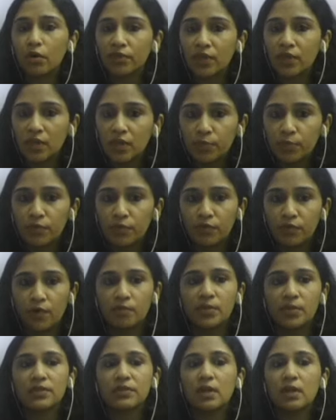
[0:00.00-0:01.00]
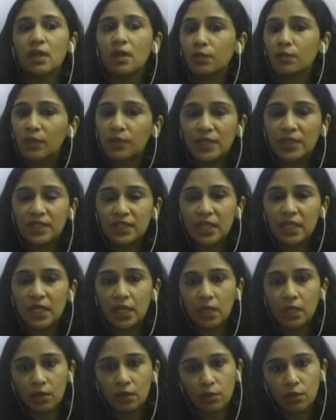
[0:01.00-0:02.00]
the year performance, we will
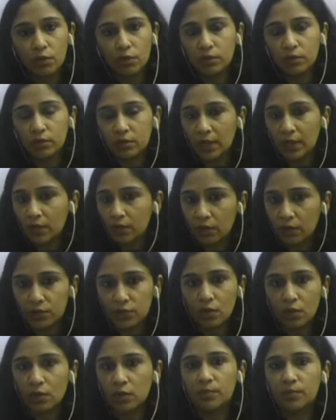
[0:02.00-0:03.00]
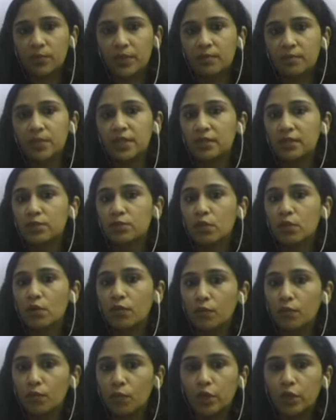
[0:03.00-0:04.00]
see a growth across all the parameters
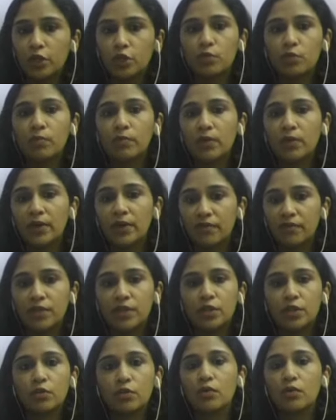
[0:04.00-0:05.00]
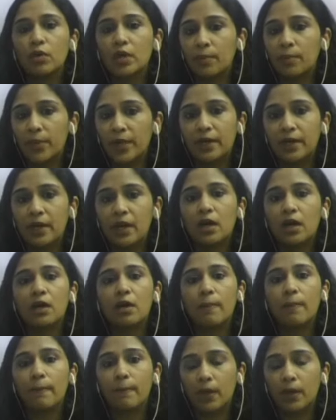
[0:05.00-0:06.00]
of volume, revenue, EBITDA,
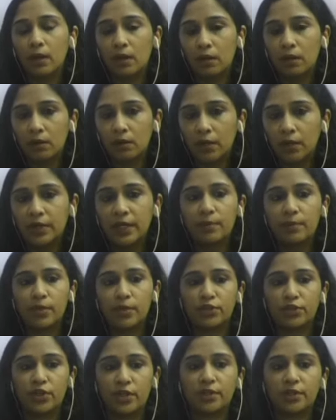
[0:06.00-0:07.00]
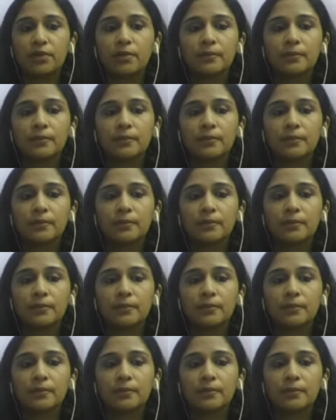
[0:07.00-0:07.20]
earning per share.